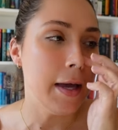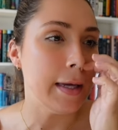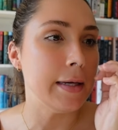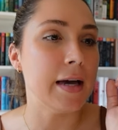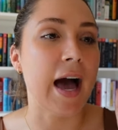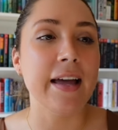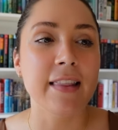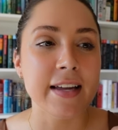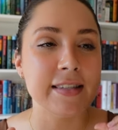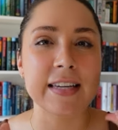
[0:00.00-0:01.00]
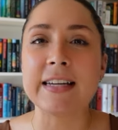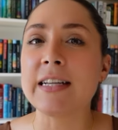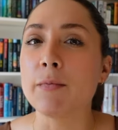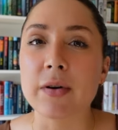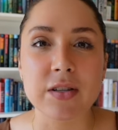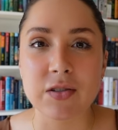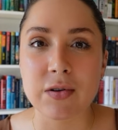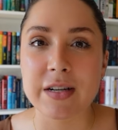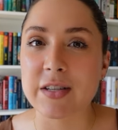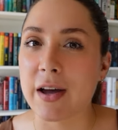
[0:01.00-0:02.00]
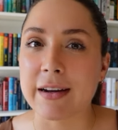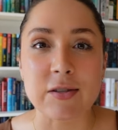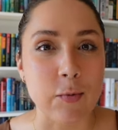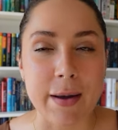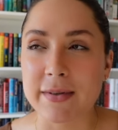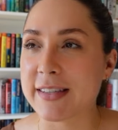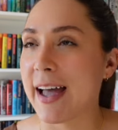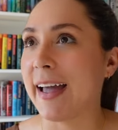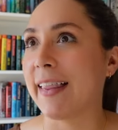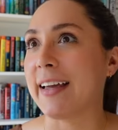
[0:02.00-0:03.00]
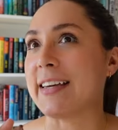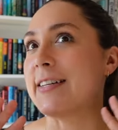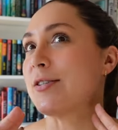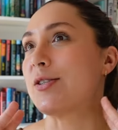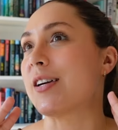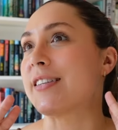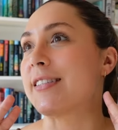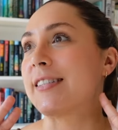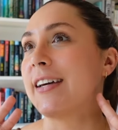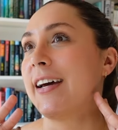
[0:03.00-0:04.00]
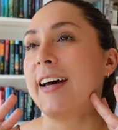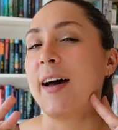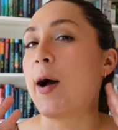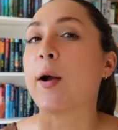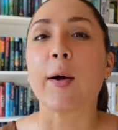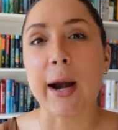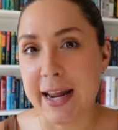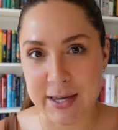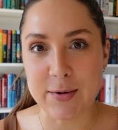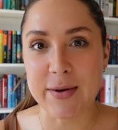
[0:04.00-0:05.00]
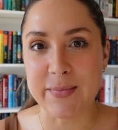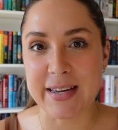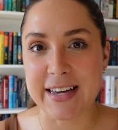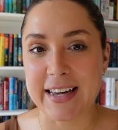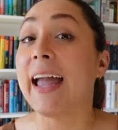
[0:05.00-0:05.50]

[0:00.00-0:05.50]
He highlights indie bookstores on his website. Like, he is just a great human being.